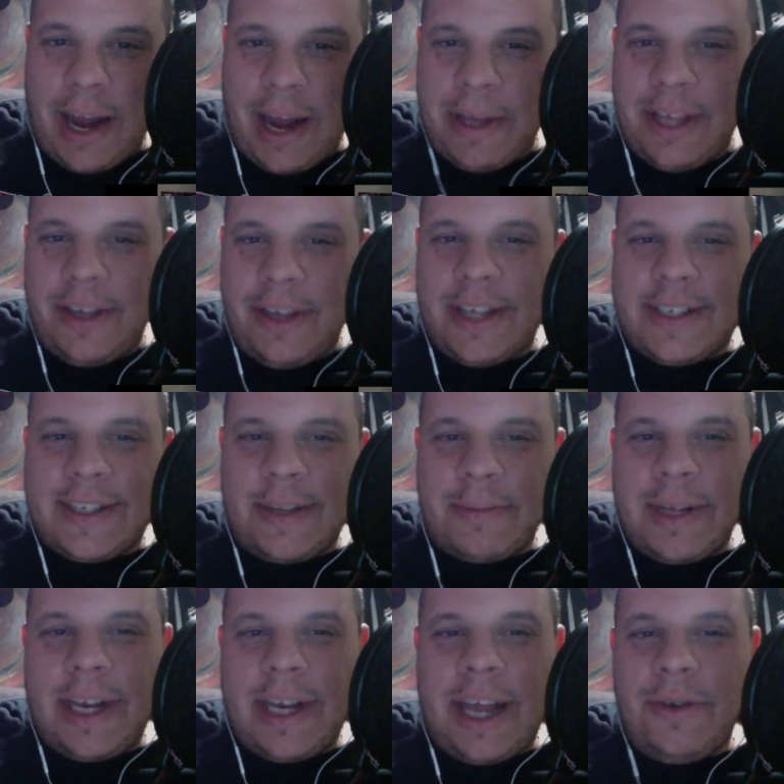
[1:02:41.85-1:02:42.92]
I mean, it's
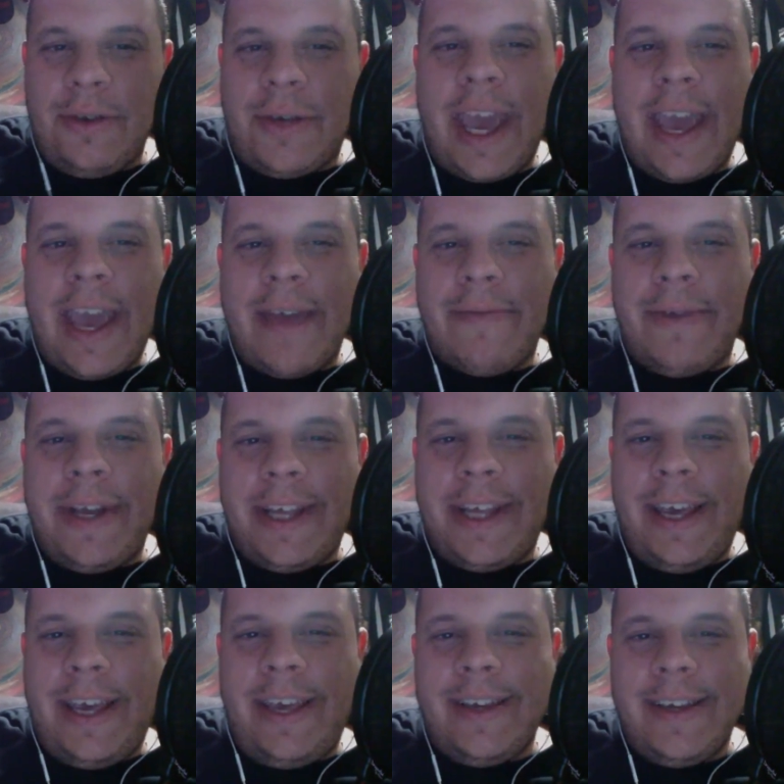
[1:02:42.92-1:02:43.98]
something that you can't
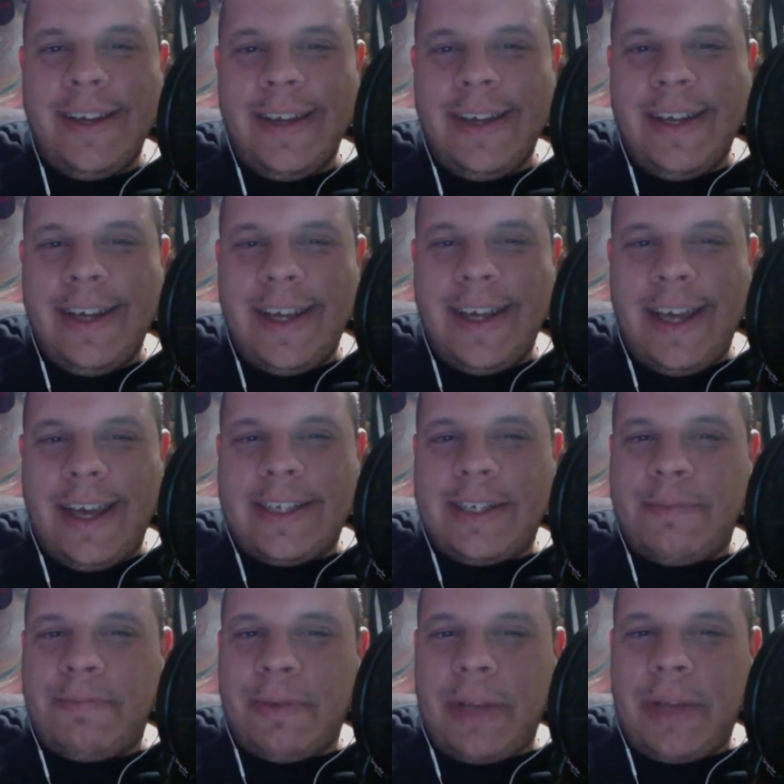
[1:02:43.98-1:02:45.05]
really
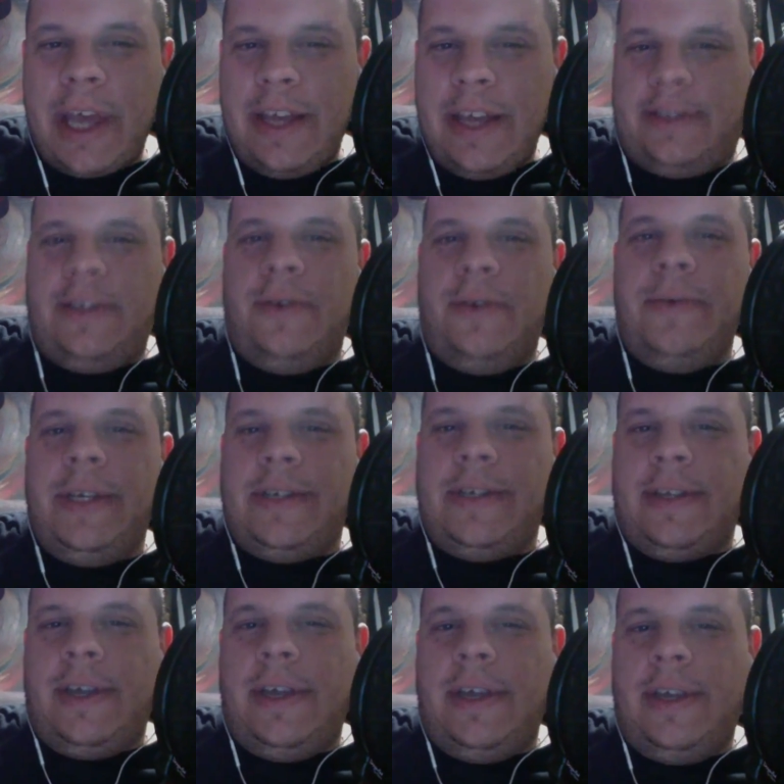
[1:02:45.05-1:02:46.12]
explain so
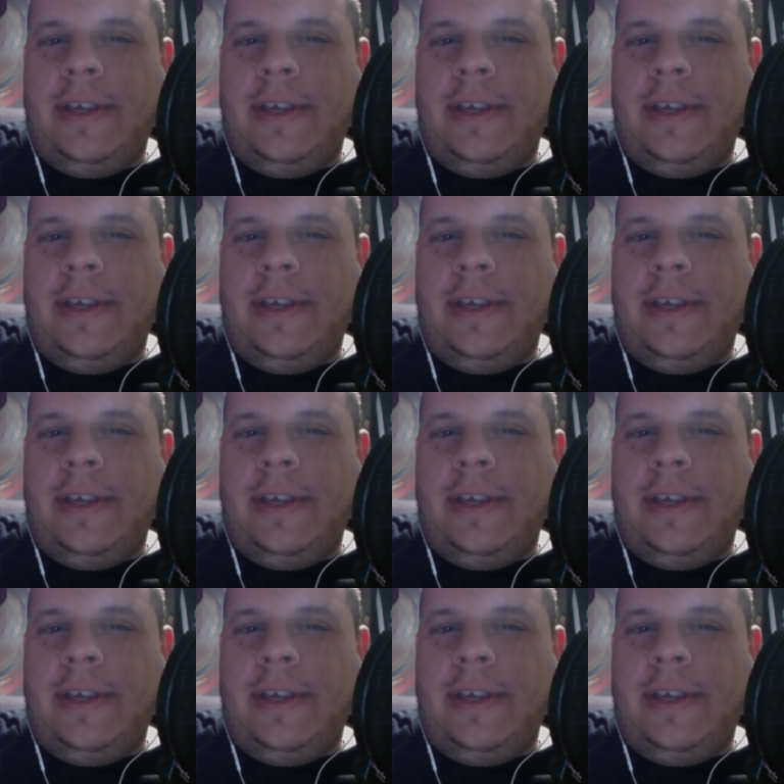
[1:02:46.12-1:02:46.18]
easily,